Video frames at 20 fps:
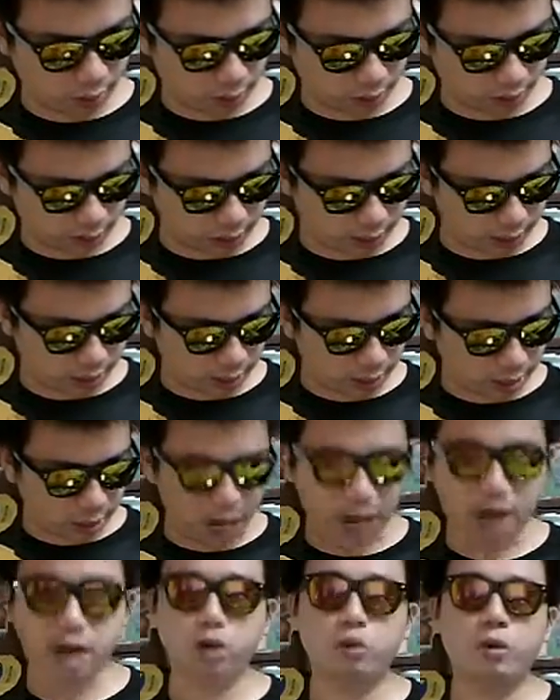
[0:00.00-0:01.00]
Okay,
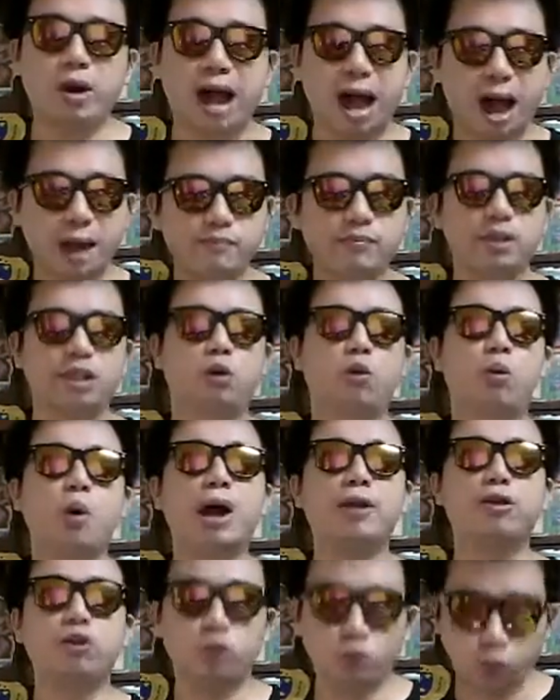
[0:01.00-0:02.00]
anyway, I'm the
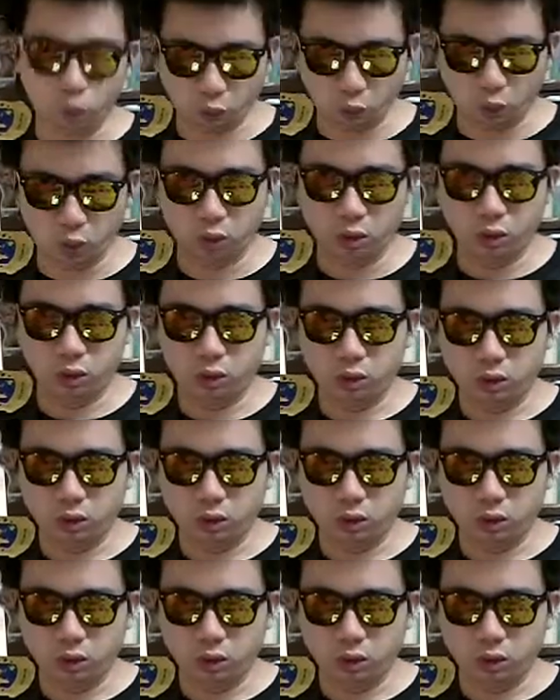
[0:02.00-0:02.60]
one who